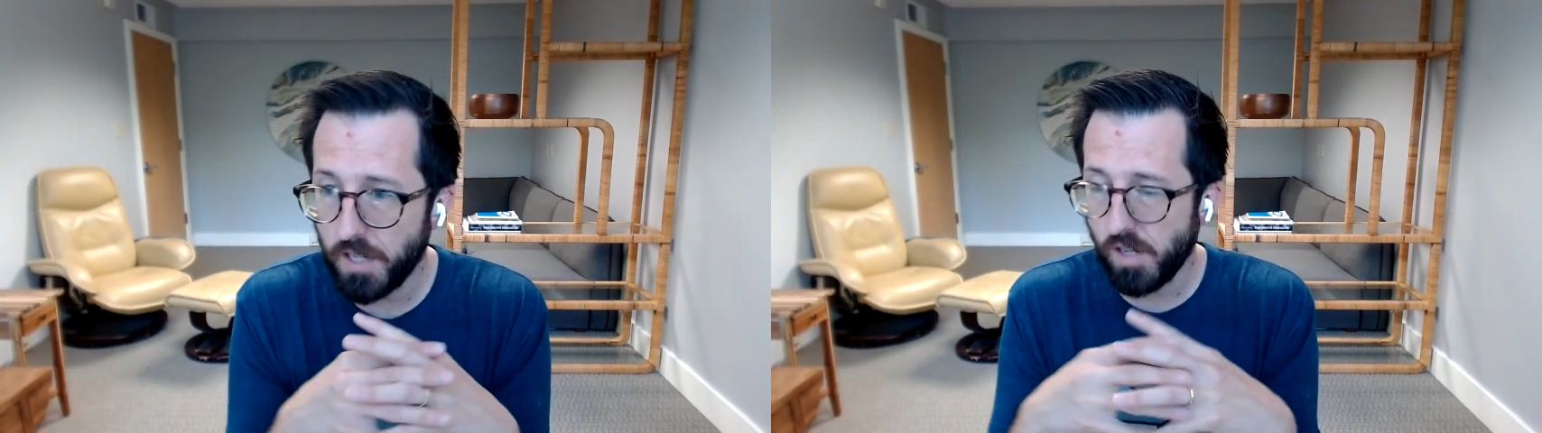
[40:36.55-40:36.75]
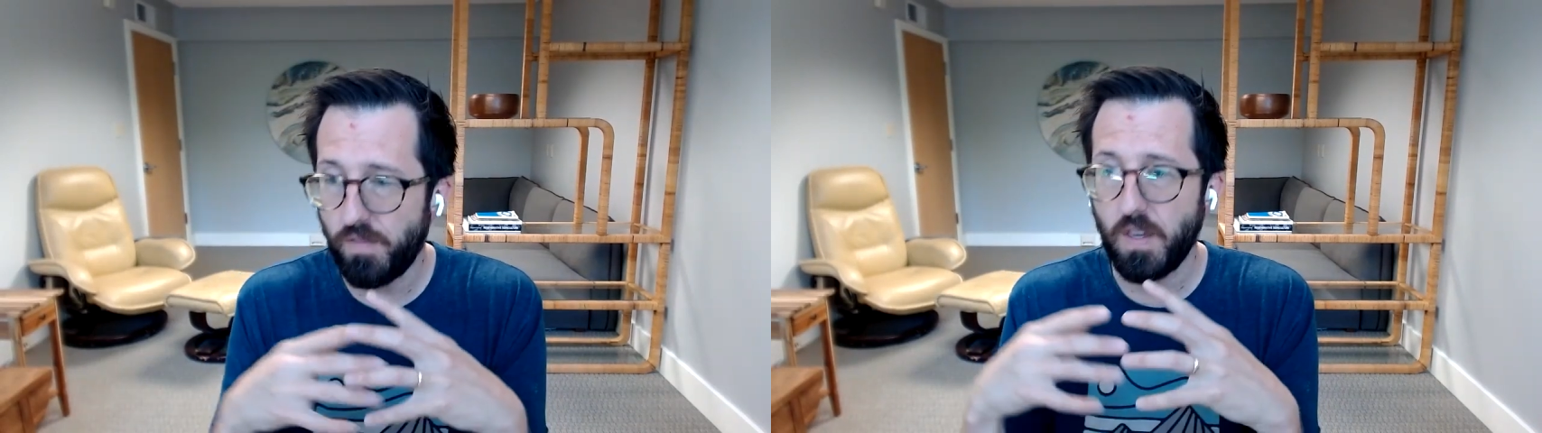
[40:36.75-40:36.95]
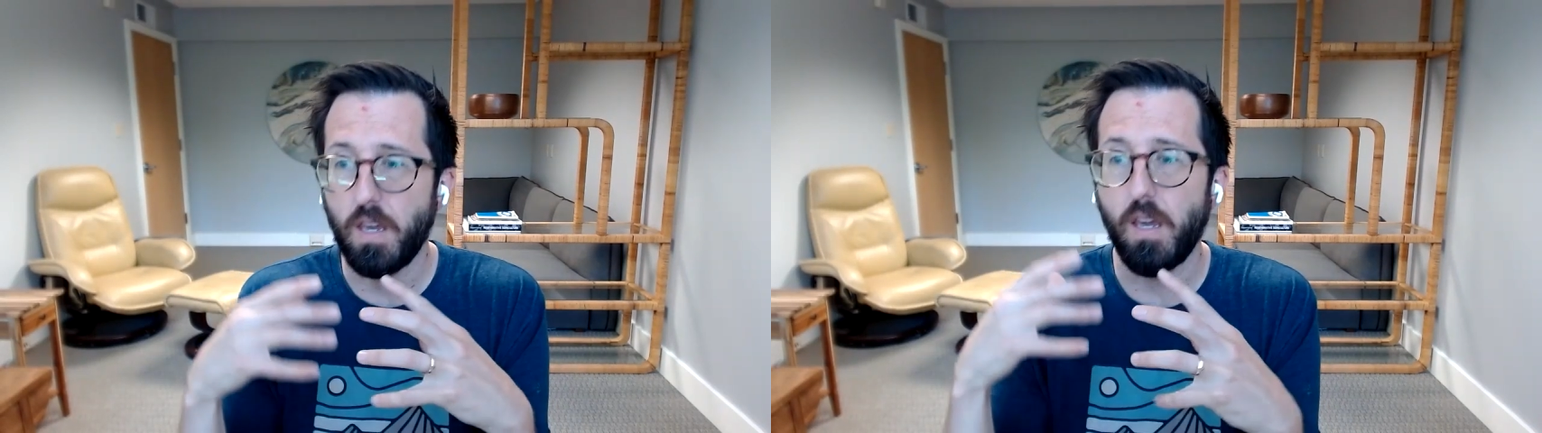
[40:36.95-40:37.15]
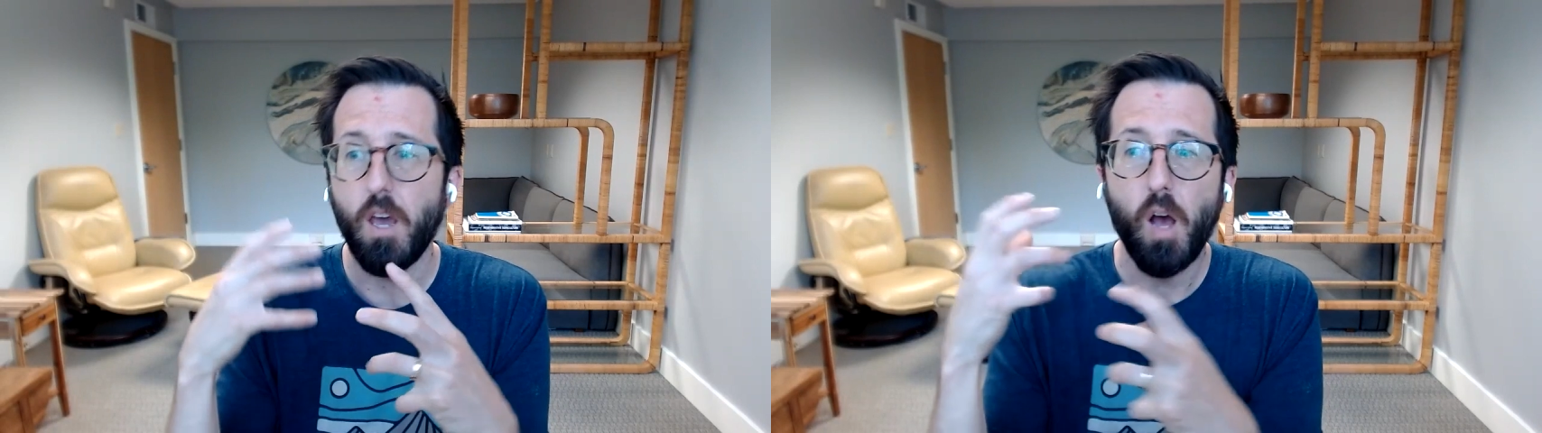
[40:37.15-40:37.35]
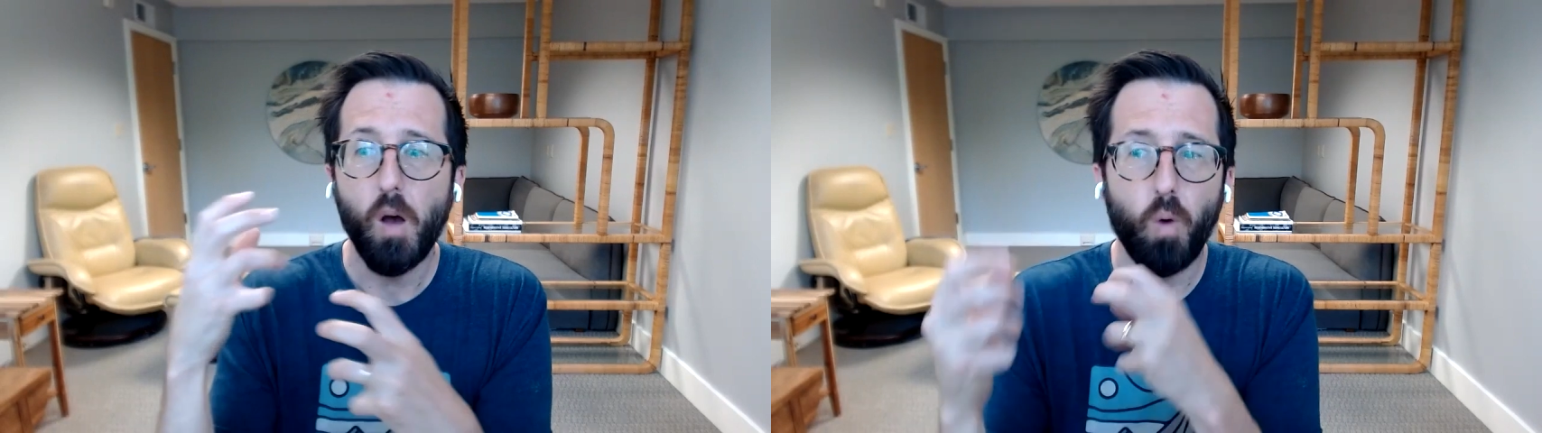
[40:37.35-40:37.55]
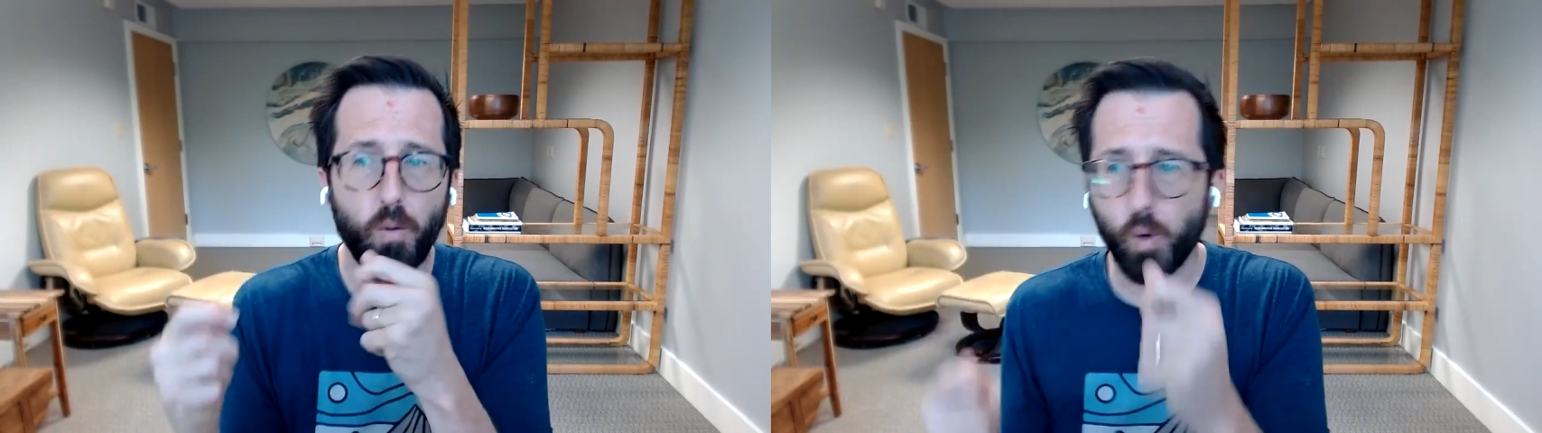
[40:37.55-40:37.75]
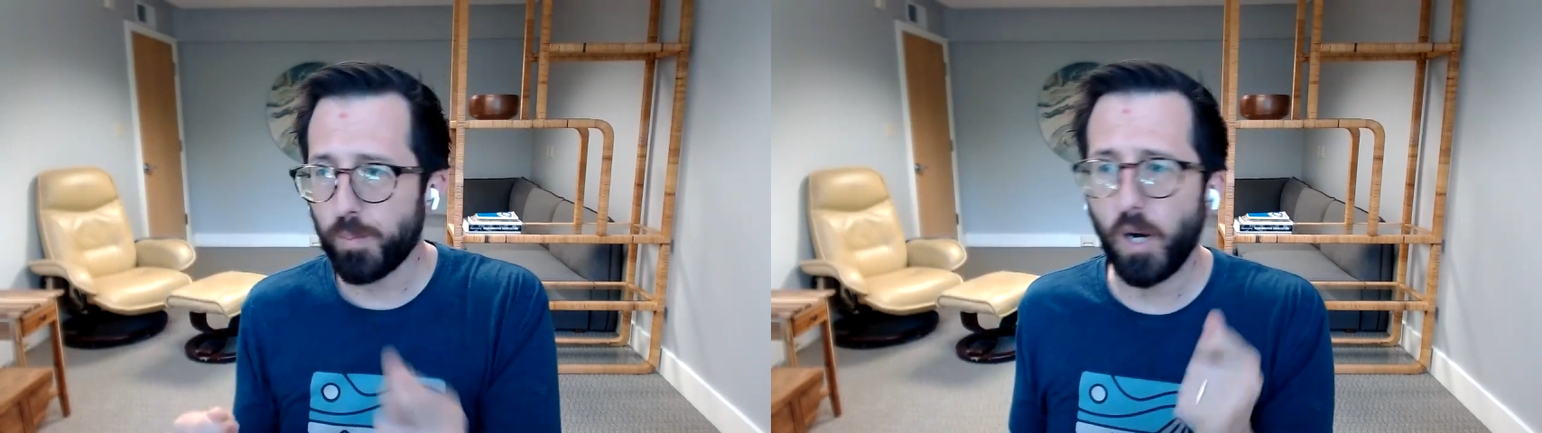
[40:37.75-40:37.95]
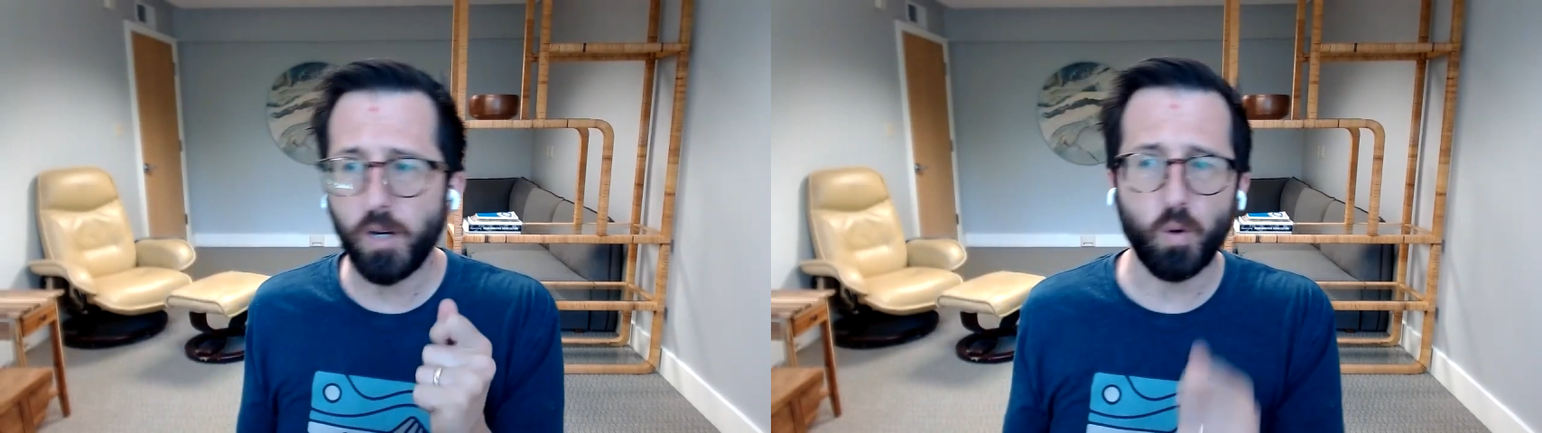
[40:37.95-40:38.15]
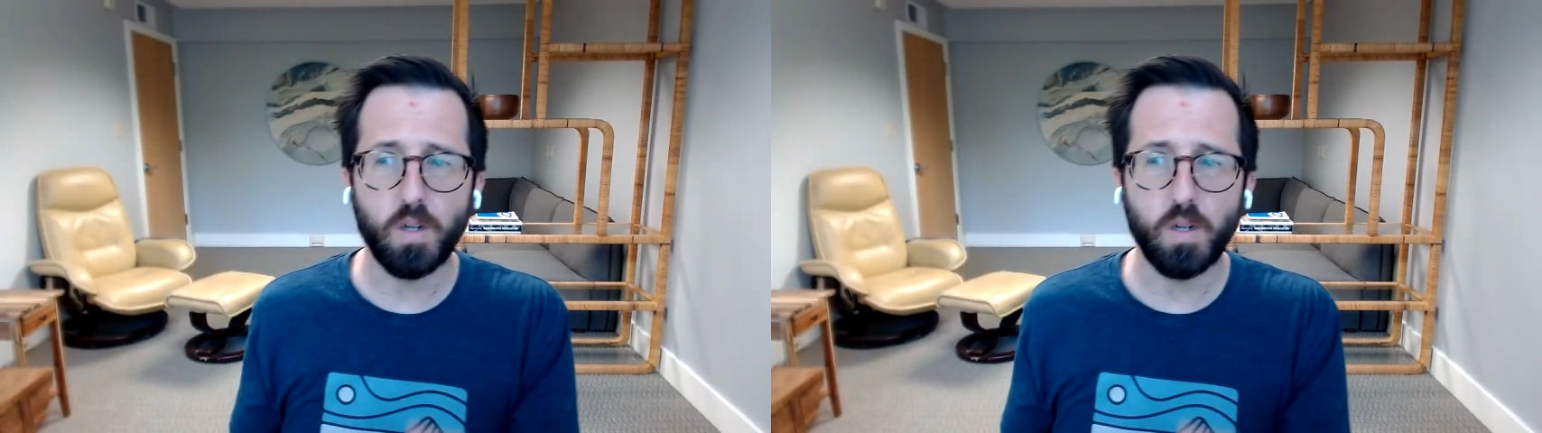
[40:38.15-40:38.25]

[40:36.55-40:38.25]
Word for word: philosophy, what